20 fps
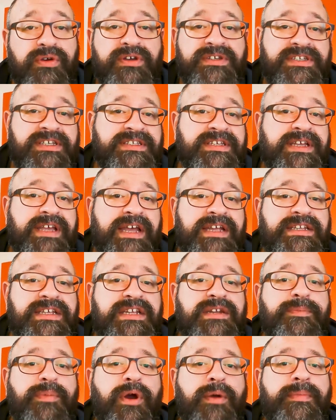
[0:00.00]
your existing IT
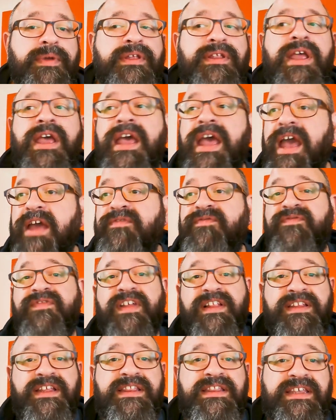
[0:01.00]
department and
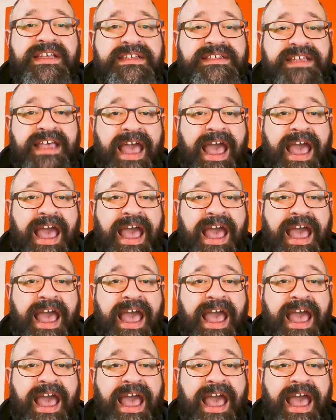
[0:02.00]
fill in these